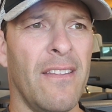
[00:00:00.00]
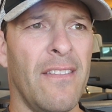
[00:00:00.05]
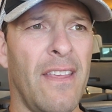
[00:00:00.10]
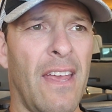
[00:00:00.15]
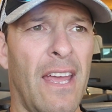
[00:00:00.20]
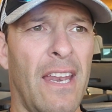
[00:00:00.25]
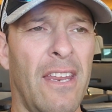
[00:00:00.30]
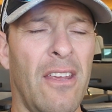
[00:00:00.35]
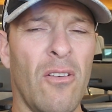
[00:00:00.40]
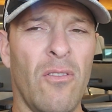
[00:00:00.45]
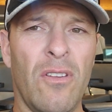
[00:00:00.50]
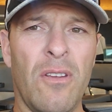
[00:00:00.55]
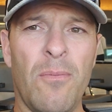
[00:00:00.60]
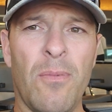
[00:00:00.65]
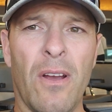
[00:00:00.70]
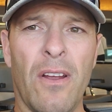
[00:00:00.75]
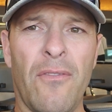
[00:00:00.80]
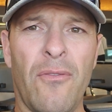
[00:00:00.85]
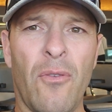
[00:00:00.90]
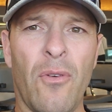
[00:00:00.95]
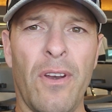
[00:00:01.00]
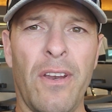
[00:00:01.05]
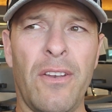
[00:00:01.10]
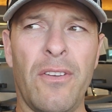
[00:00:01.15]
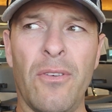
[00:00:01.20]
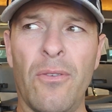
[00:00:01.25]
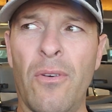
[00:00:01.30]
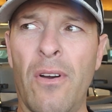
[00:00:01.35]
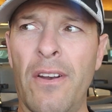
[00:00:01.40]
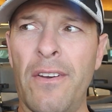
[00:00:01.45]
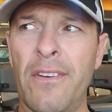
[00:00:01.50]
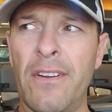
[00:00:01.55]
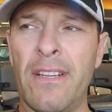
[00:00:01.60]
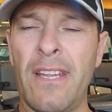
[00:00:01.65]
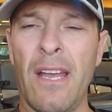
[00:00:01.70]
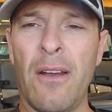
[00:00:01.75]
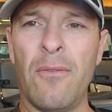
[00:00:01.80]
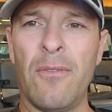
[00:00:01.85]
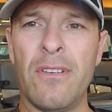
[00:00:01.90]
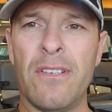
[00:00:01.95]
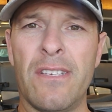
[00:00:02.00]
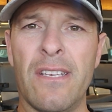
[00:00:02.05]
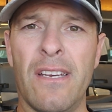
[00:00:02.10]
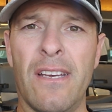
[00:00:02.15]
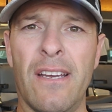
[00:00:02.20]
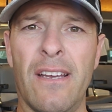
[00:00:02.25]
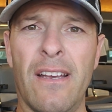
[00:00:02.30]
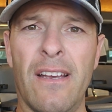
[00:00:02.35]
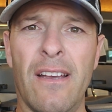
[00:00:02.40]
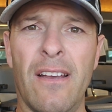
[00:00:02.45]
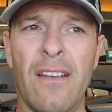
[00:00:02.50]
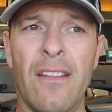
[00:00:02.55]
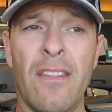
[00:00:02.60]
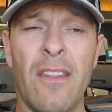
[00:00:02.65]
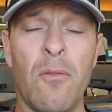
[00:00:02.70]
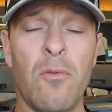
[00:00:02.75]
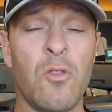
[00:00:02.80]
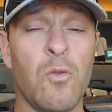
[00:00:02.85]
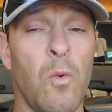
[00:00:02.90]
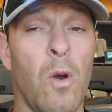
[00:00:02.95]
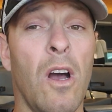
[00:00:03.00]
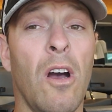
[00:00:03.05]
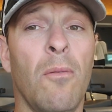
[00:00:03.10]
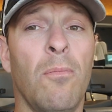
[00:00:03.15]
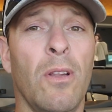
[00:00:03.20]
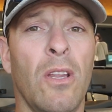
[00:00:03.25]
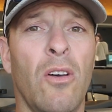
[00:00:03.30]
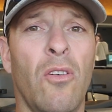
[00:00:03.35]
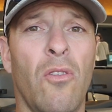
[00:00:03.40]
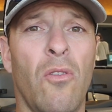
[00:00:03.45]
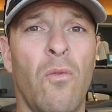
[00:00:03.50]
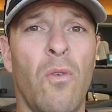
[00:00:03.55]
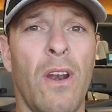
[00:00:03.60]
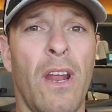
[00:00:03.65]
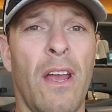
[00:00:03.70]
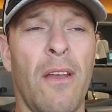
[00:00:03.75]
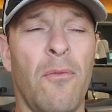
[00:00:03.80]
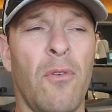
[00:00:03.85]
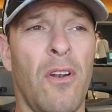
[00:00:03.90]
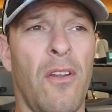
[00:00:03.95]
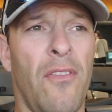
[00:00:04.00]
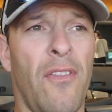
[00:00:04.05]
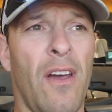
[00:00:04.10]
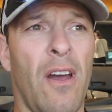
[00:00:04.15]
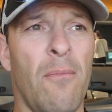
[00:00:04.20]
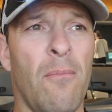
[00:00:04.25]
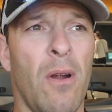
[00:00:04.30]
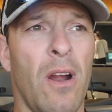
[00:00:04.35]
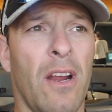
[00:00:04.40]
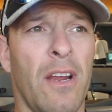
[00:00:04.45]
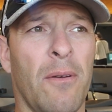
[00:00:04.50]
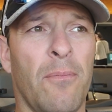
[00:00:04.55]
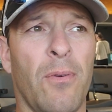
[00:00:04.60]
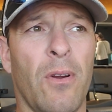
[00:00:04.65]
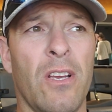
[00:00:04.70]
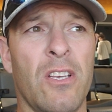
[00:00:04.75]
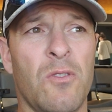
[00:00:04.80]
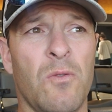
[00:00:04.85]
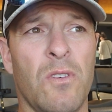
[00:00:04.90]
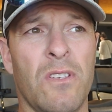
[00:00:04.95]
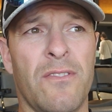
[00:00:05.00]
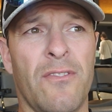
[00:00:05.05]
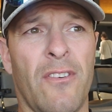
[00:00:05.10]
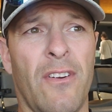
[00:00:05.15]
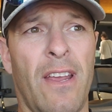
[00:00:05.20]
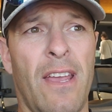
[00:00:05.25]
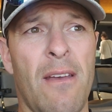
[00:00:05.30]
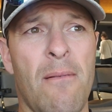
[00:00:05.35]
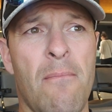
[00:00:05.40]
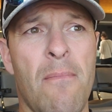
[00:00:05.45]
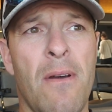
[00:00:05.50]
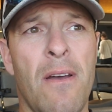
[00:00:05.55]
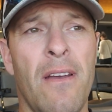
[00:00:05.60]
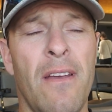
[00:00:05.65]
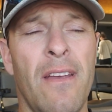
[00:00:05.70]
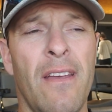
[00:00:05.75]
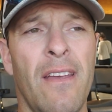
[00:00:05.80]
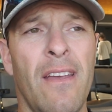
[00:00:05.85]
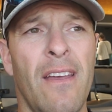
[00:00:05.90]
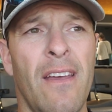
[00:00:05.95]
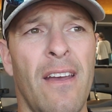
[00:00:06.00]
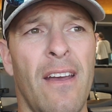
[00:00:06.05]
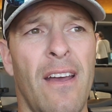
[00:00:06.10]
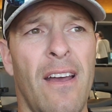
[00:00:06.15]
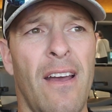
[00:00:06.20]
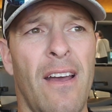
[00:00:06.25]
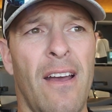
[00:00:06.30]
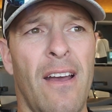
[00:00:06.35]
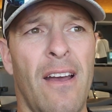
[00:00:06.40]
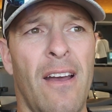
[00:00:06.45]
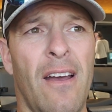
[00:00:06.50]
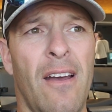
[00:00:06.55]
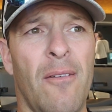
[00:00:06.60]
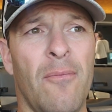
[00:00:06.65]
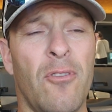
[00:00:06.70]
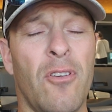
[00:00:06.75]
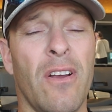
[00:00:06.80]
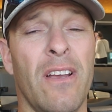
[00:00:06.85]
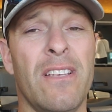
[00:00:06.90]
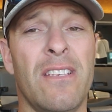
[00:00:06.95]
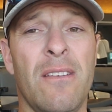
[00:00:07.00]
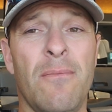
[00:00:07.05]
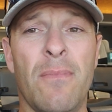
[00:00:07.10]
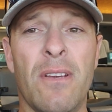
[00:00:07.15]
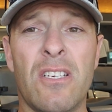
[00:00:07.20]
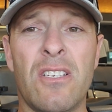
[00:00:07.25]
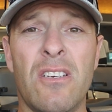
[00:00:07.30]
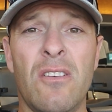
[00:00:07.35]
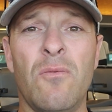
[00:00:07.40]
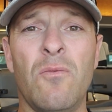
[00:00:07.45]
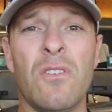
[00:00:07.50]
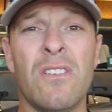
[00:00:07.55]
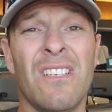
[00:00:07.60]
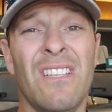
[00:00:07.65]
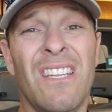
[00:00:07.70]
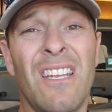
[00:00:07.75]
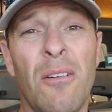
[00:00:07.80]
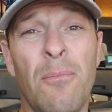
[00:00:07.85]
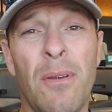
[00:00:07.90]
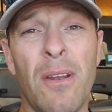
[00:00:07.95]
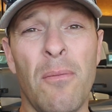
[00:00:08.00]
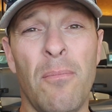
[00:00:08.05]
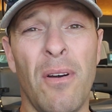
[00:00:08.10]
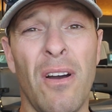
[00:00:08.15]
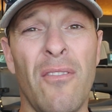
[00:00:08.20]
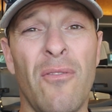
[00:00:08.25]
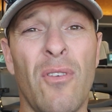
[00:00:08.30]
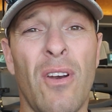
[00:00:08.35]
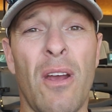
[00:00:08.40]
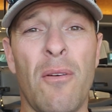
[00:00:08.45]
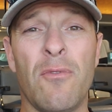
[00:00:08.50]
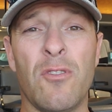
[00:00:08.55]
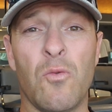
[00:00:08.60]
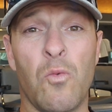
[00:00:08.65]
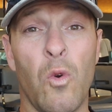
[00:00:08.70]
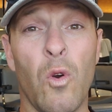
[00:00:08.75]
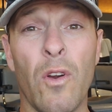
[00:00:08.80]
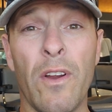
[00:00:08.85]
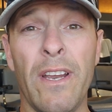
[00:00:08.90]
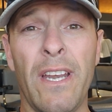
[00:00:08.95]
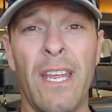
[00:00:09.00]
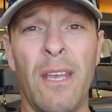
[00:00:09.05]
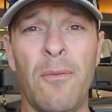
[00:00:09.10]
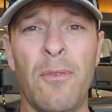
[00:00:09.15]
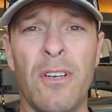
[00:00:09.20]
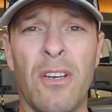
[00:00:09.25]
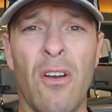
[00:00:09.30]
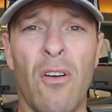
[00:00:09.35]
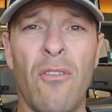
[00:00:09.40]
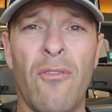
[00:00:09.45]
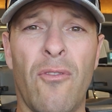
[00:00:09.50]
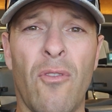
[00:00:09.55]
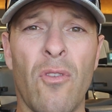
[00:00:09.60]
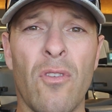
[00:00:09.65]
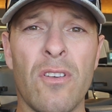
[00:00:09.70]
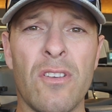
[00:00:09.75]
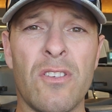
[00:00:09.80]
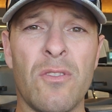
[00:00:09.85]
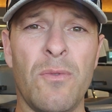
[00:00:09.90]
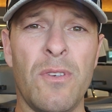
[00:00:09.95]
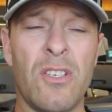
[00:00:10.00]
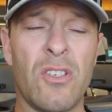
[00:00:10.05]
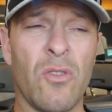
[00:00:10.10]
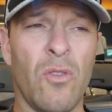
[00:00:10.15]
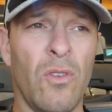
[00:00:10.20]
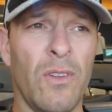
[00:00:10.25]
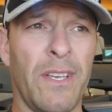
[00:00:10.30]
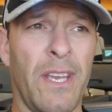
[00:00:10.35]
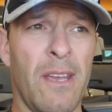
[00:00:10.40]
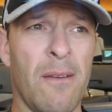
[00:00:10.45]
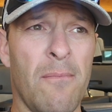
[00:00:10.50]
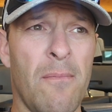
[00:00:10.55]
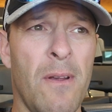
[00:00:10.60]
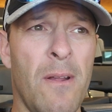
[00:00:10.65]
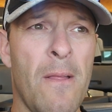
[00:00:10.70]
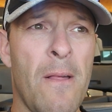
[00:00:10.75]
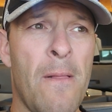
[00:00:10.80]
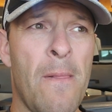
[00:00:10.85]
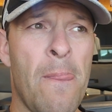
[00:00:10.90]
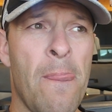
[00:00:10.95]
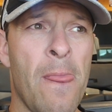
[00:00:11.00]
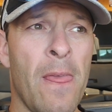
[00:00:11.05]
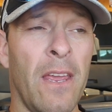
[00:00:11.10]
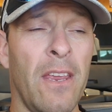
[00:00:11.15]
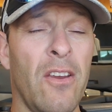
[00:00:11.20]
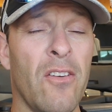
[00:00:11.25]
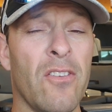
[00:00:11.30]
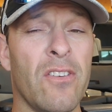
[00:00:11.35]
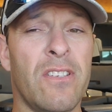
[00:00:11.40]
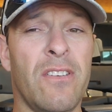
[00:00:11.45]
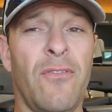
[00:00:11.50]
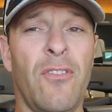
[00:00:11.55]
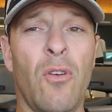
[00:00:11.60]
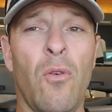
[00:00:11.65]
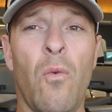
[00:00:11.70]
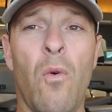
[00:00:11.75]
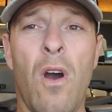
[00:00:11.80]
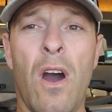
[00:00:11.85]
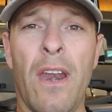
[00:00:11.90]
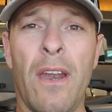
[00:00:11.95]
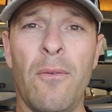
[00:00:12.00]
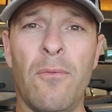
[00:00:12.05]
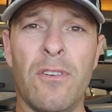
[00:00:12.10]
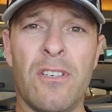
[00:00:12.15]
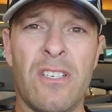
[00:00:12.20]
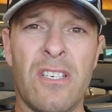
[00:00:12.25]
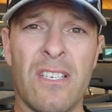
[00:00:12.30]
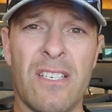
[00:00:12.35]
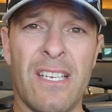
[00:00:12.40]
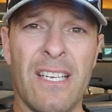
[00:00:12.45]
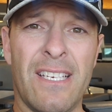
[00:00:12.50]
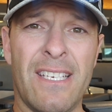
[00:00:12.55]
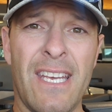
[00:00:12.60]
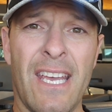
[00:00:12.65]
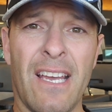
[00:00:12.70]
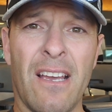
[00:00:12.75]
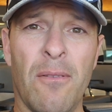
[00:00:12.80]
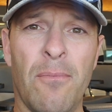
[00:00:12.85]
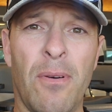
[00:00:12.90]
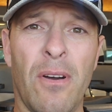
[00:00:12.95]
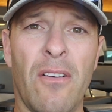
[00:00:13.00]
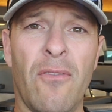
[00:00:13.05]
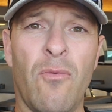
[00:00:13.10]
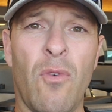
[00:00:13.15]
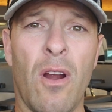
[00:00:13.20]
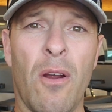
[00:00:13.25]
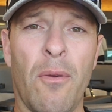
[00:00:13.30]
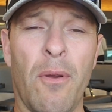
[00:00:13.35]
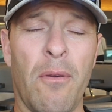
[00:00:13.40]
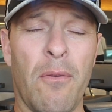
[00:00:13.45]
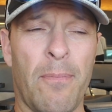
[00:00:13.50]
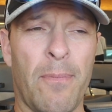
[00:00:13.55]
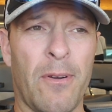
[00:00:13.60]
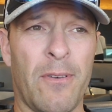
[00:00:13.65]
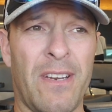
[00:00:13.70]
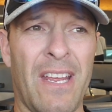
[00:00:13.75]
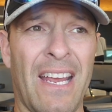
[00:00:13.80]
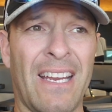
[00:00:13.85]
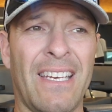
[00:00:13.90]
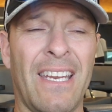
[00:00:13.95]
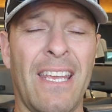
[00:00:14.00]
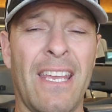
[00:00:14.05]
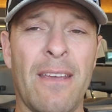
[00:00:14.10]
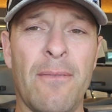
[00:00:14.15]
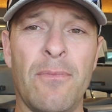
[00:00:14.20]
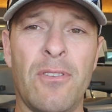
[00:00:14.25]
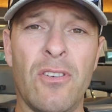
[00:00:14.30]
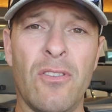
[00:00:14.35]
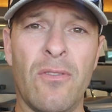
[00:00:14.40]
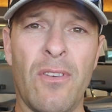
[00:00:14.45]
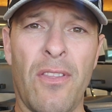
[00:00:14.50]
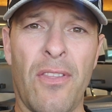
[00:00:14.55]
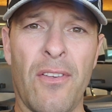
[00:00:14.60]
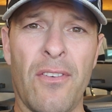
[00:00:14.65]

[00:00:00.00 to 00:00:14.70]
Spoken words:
that he only brought $4,200. That was well below what I would have thought market price was for him. Crazy Mission was a little bit above what I was worried he would go for, so we sold him. Yours If You Want It was just a tick above where we were protecting him to at